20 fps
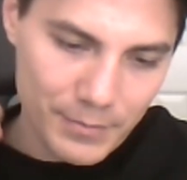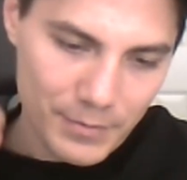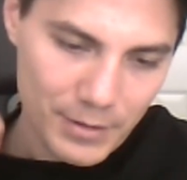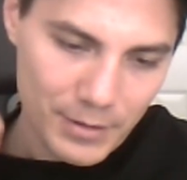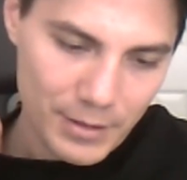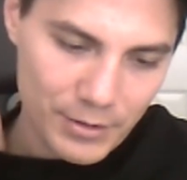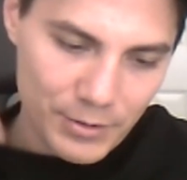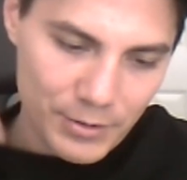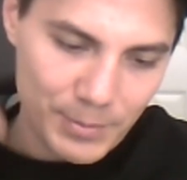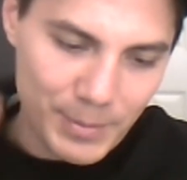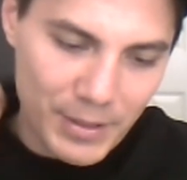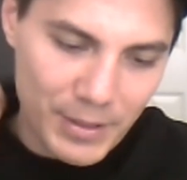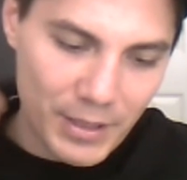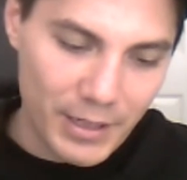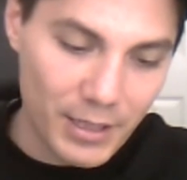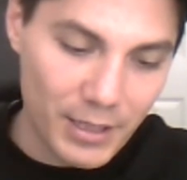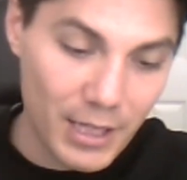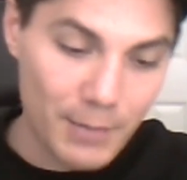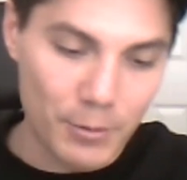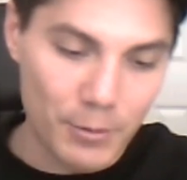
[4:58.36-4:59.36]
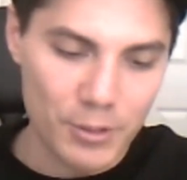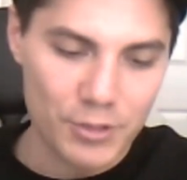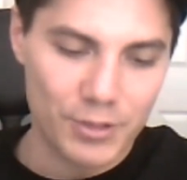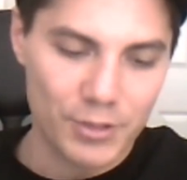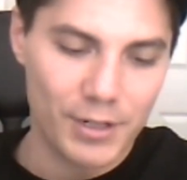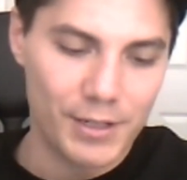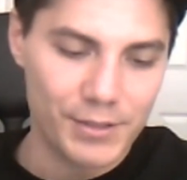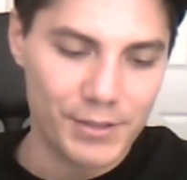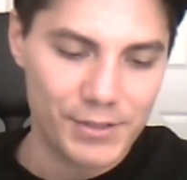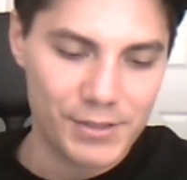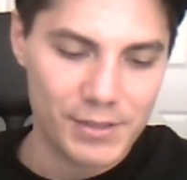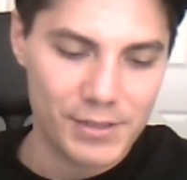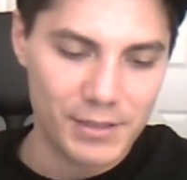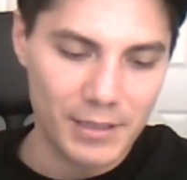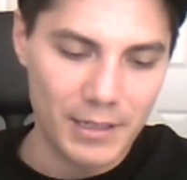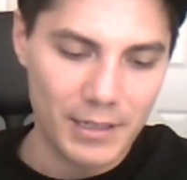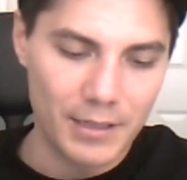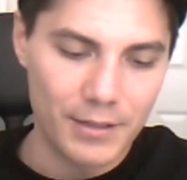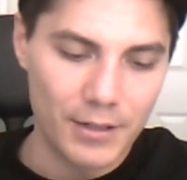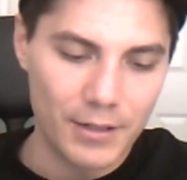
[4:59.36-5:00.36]
there's been like a lot more
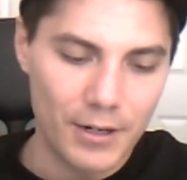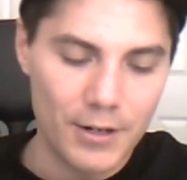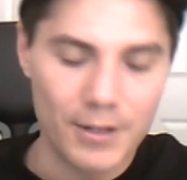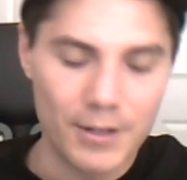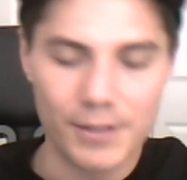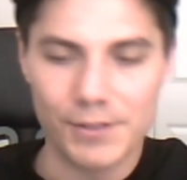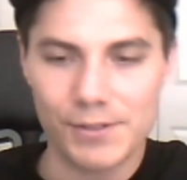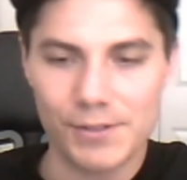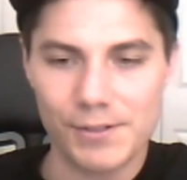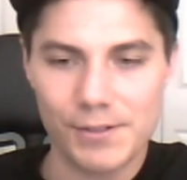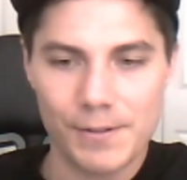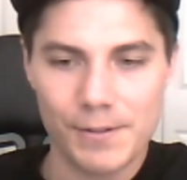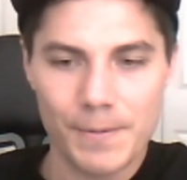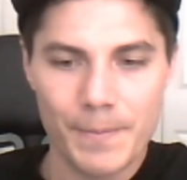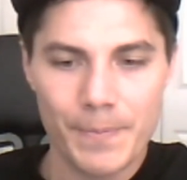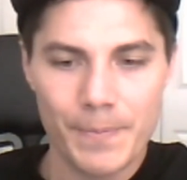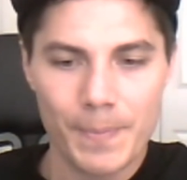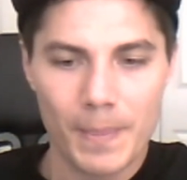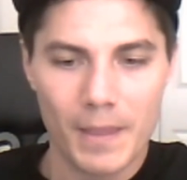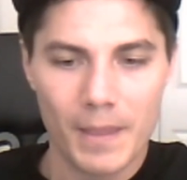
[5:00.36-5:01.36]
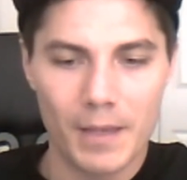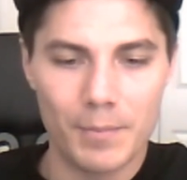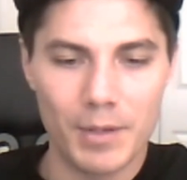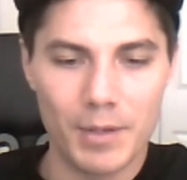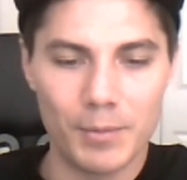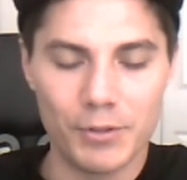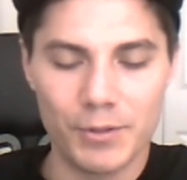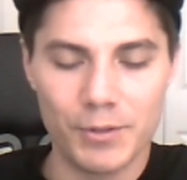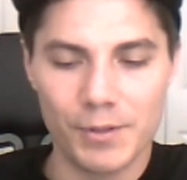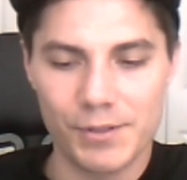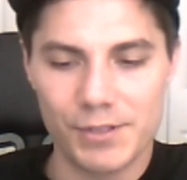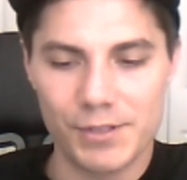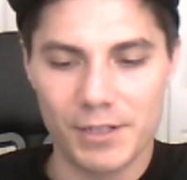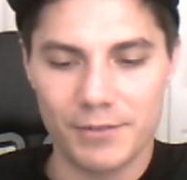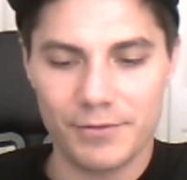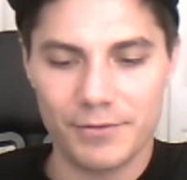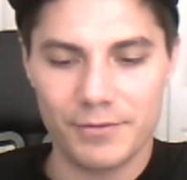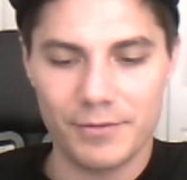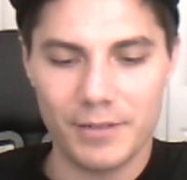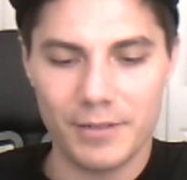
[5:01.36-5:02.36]
trust in the artists and people doing
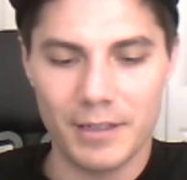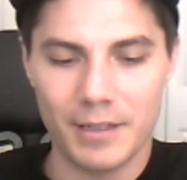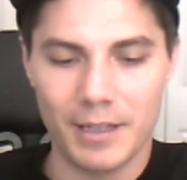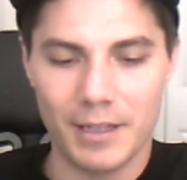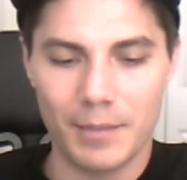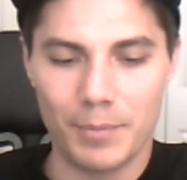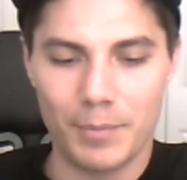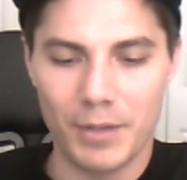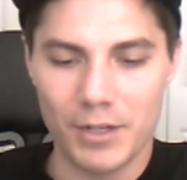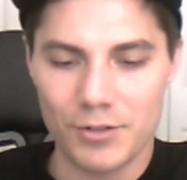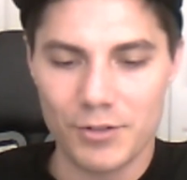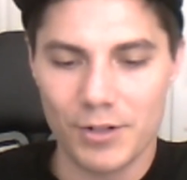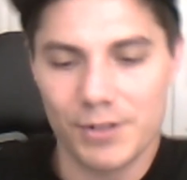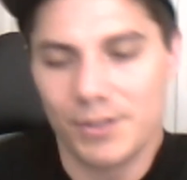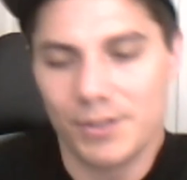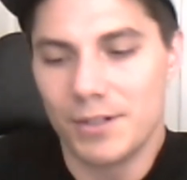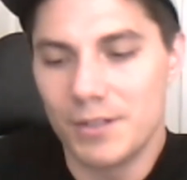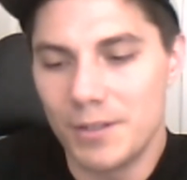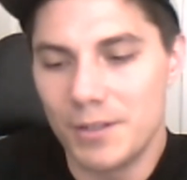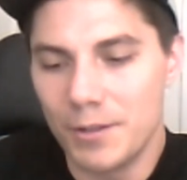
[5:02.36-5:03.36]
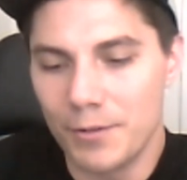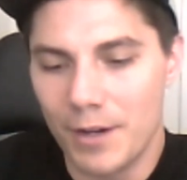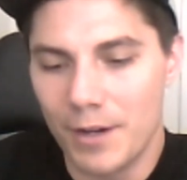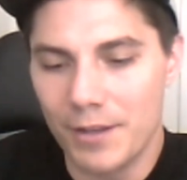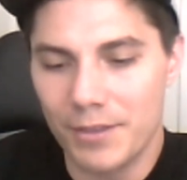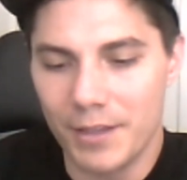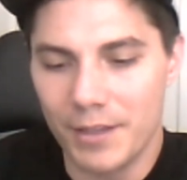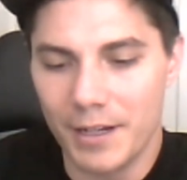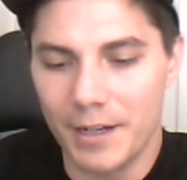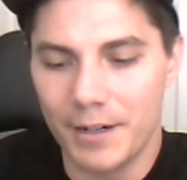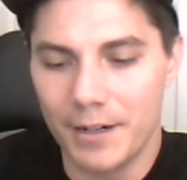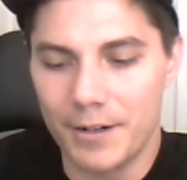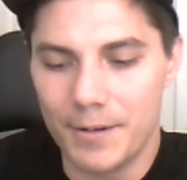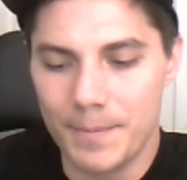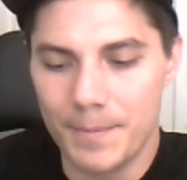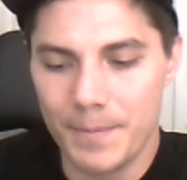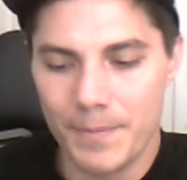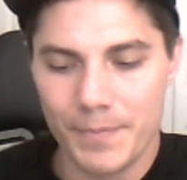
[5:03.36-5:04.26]
stuff and like being trusted to do the right thing at home.